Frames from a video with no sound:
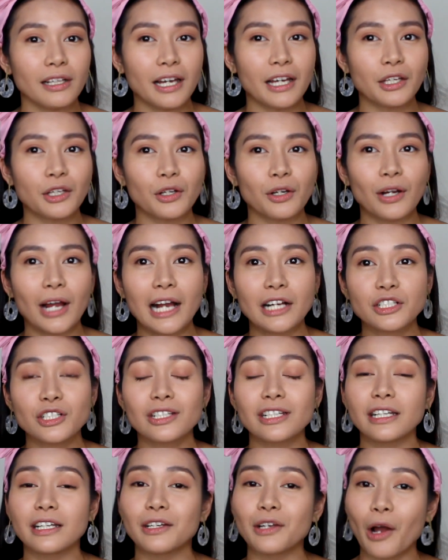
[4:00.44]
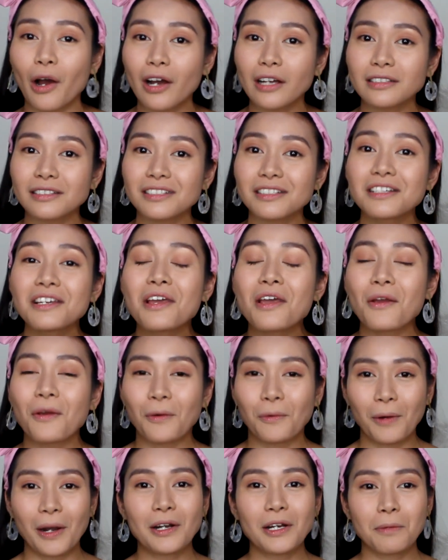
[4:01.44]
like you're actually not
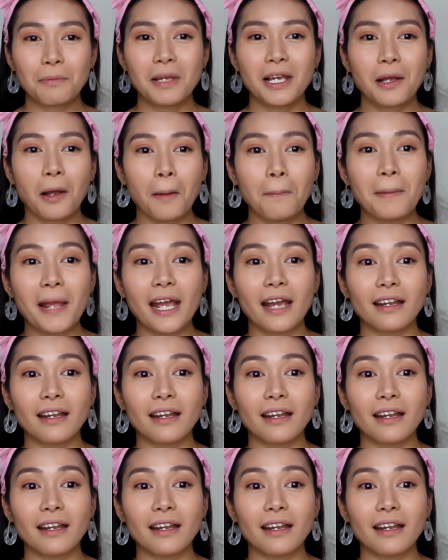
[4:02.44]
wearing makeup,